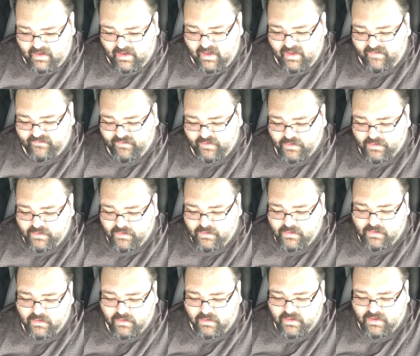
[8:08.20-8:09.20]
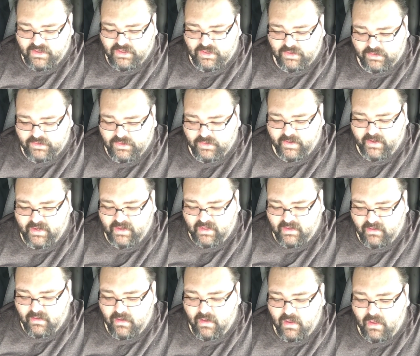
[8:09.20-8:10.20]
if you're doing your initial
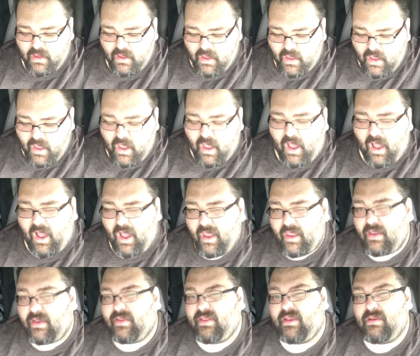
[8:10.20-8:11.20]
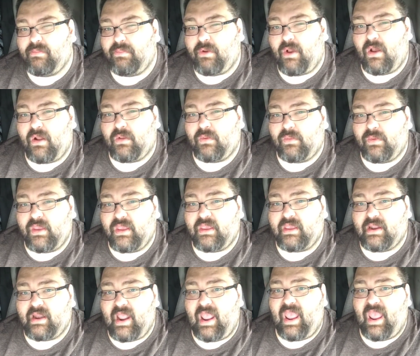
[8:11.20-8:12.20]
training, I only brought a
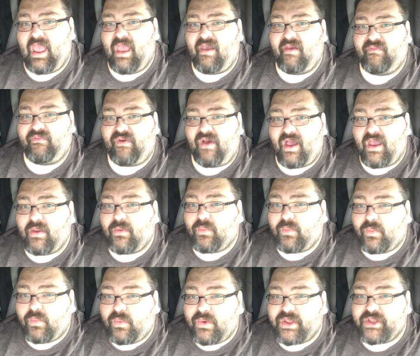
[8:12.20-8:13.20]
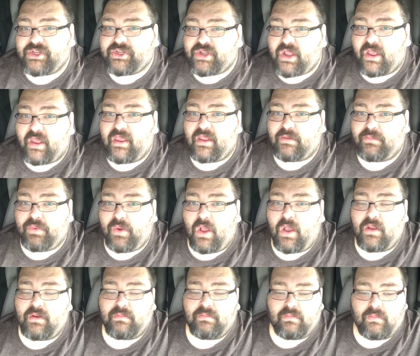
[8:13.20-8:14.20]
week and a half. I wish I had
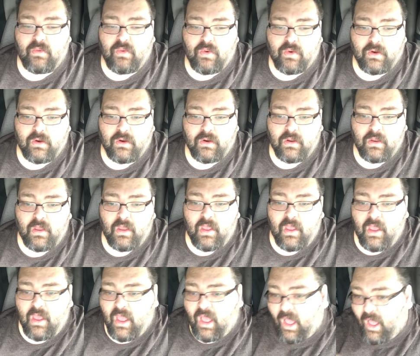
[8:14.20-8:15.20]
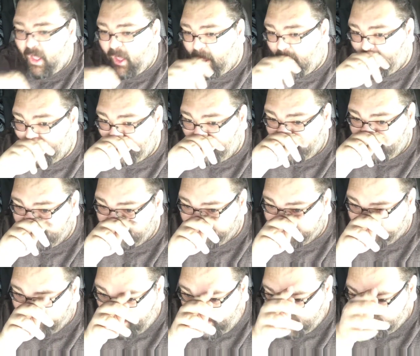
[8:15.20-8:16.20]
brought more.
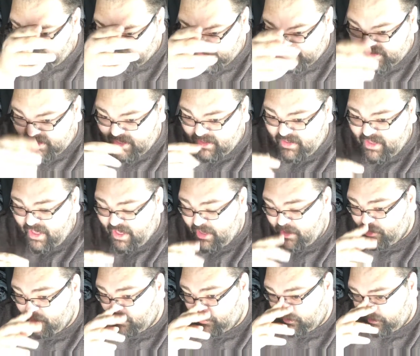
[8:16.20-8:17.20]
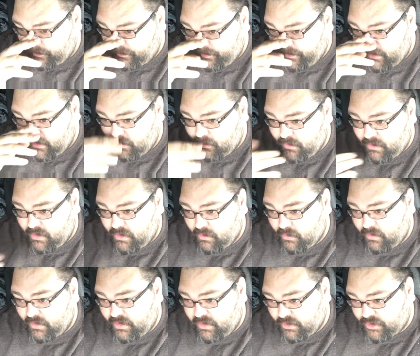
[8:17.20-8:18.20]
Having said that, when you're
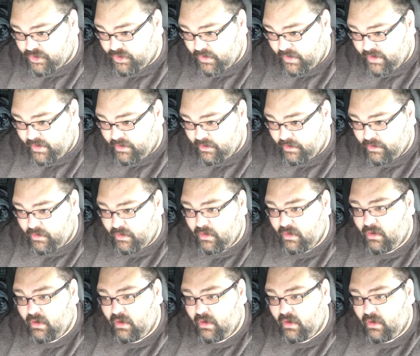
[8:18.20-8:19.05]
with your trainer,